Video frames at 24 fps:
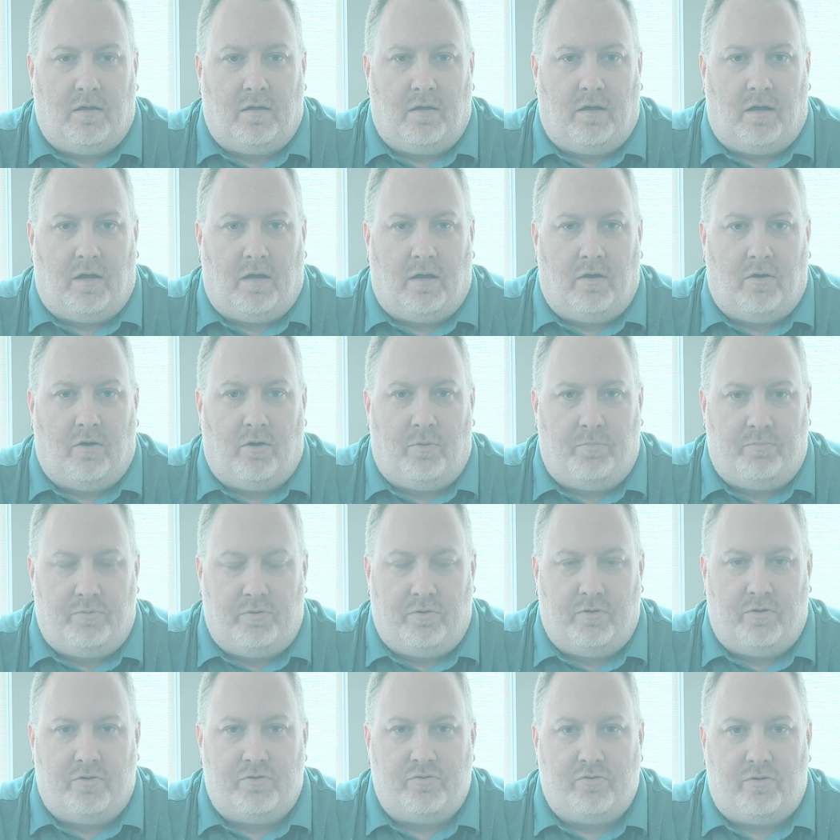I hope
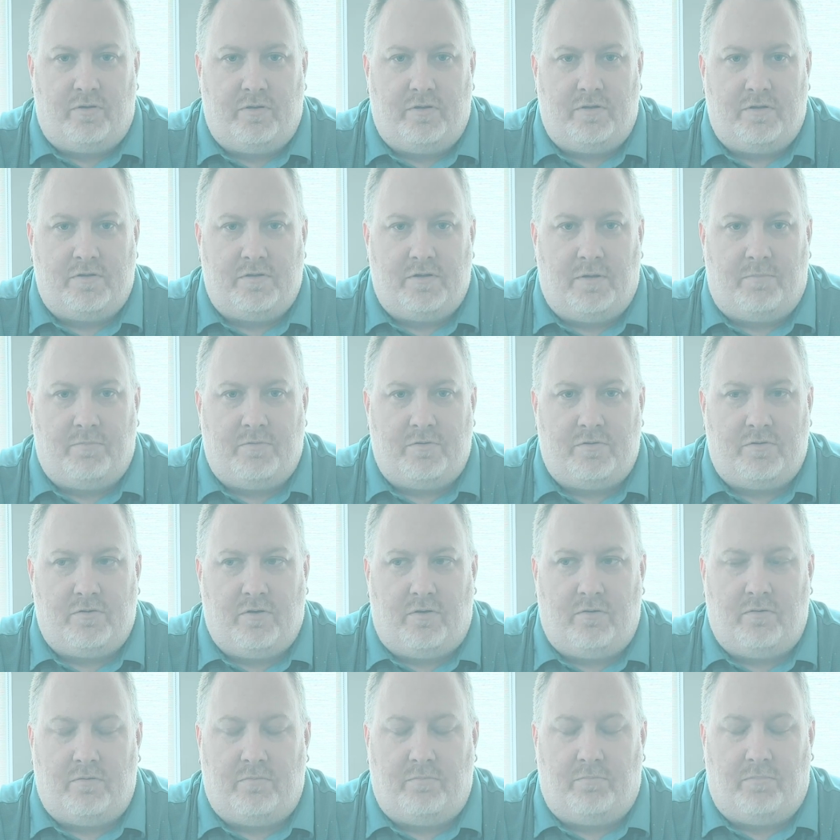you enjoyed this
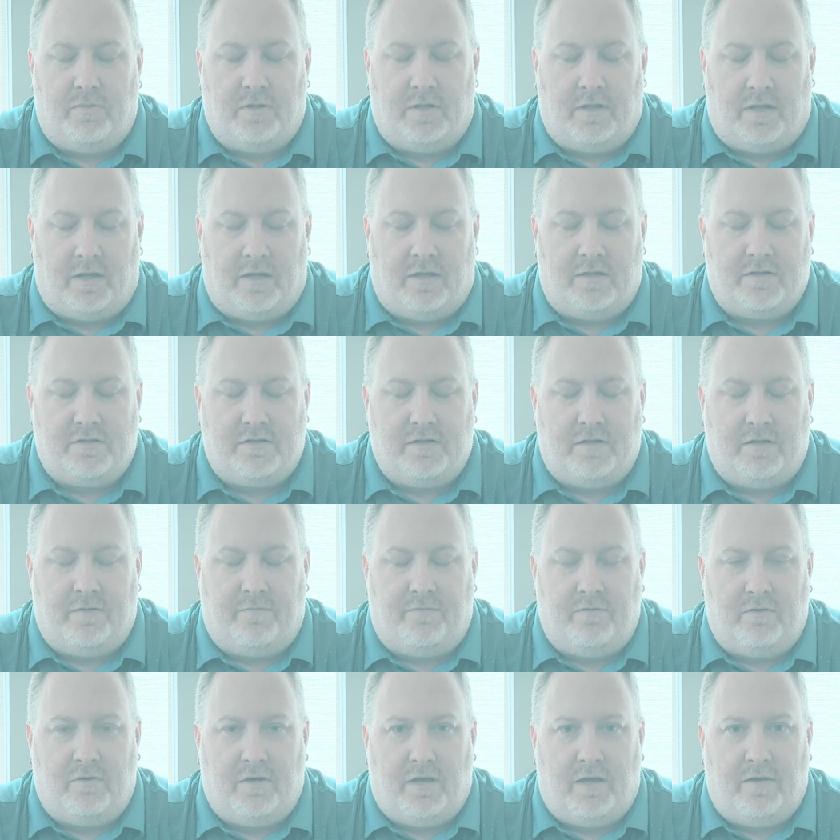episode. But like I said,
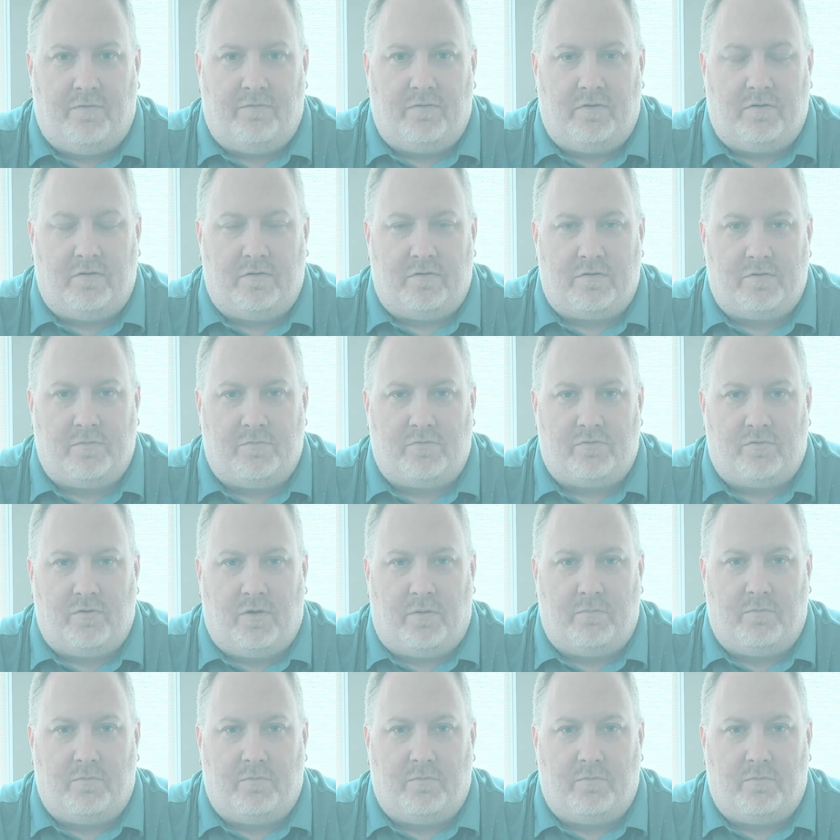if you haven't subscribed